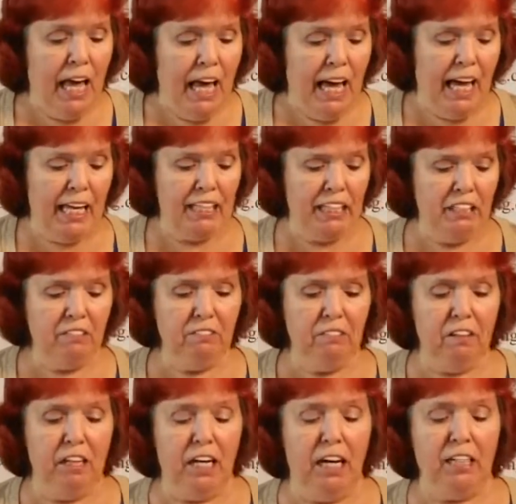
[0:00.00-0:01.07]
And then
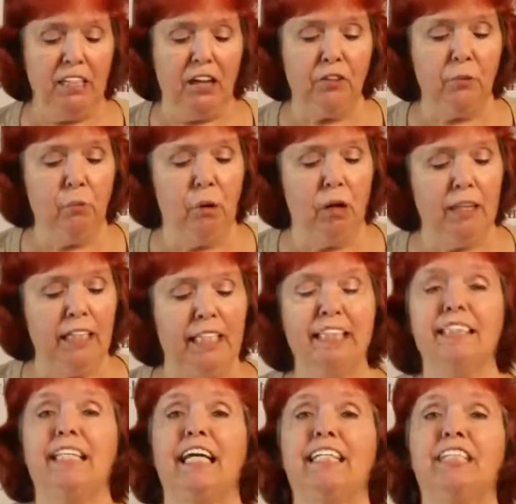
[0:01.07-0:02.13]
another one
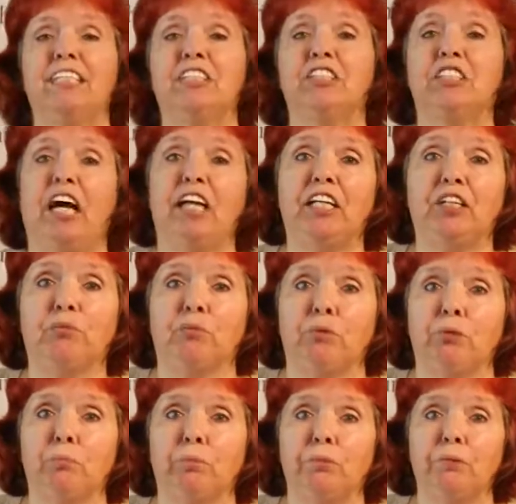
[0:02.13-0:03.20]
is a study
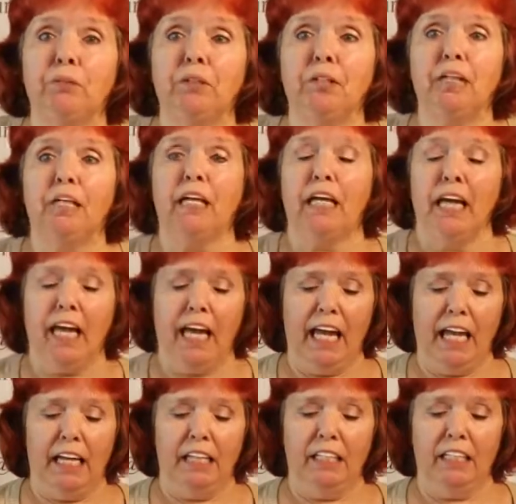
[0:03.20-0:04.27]
group.
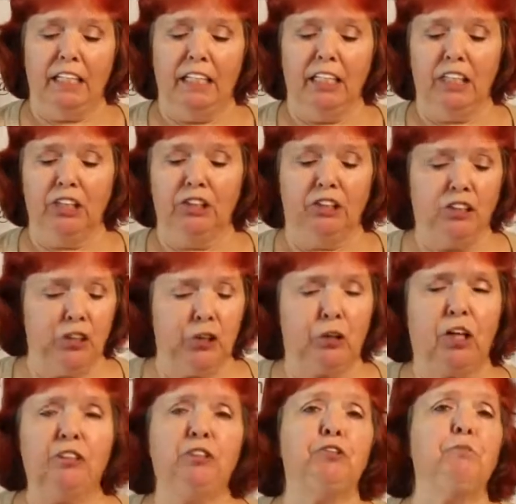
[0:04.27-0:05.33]
And your
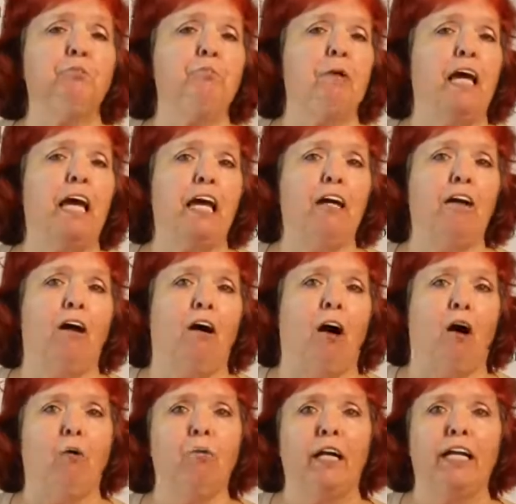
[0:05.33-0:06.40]
instructor may
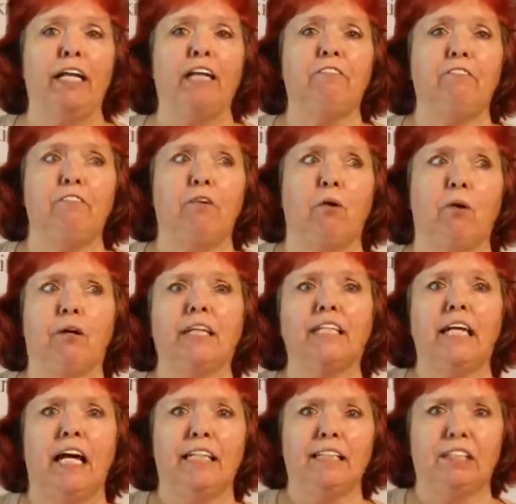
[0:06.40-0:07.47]
already
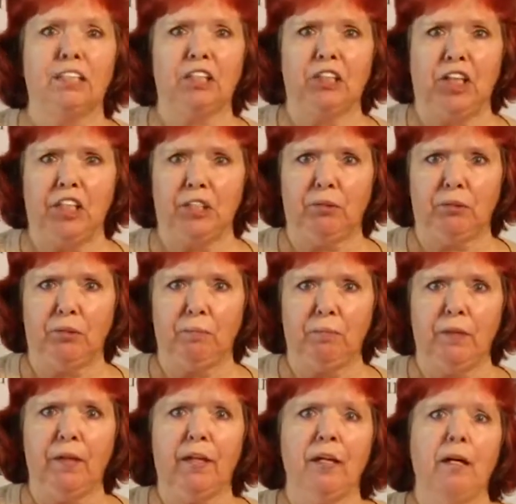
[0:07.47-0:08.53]
organize a study group.
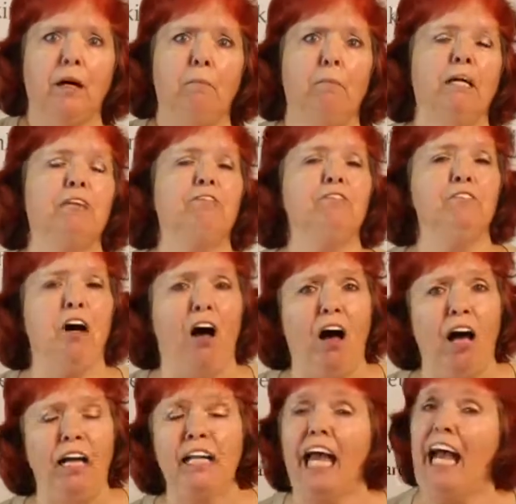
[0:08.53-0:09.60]
But if
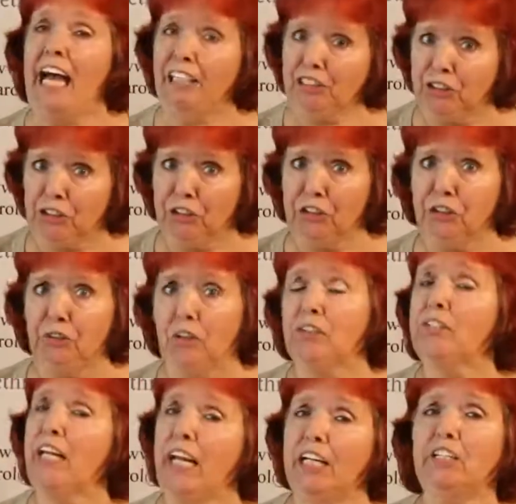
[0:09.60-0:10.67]
not, ask your instructor,
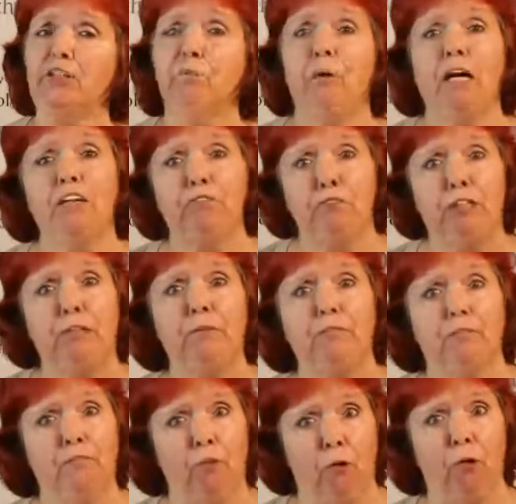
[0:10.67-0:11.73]
hey, do you mind if we
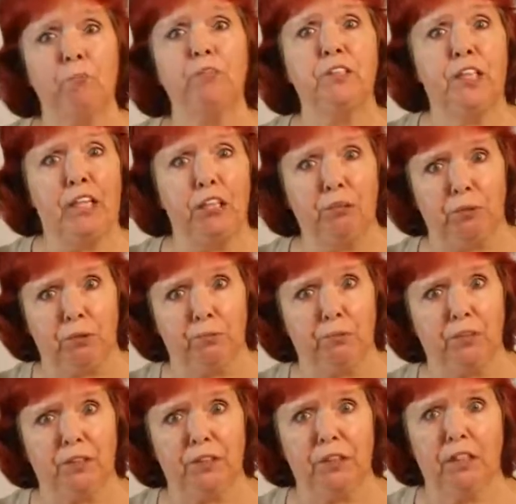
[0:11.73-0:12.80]
form study
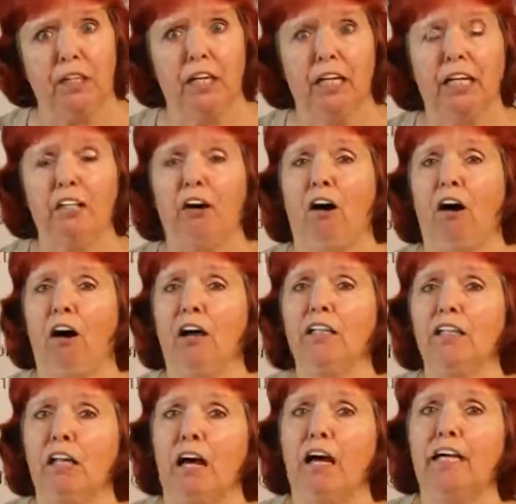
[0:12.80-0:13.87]
groups? An
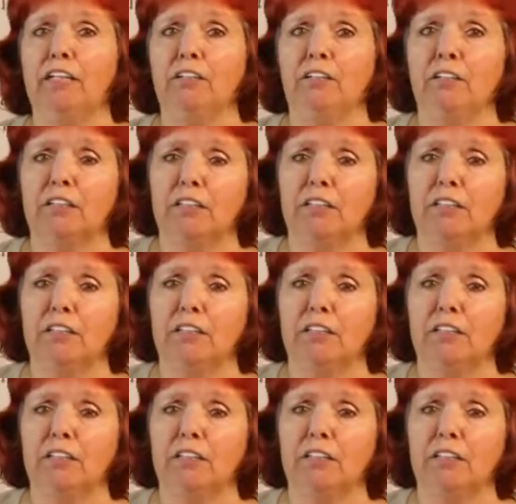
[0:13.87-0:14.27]
online